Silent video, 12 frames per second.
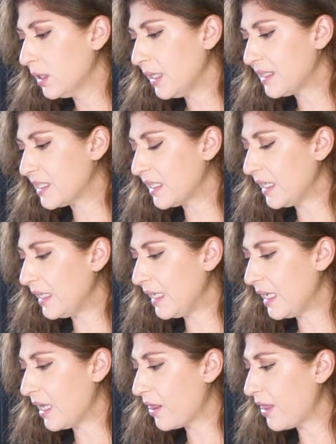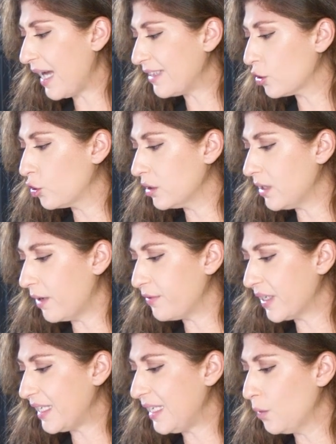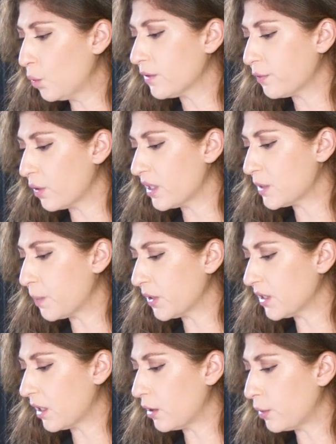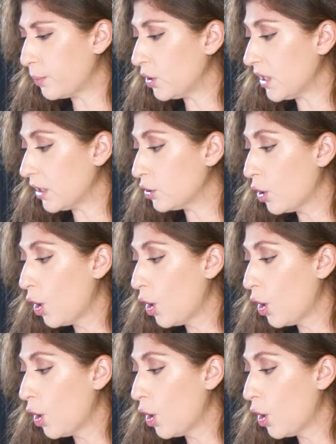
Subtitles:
it's really that good of a keyword for this particular product.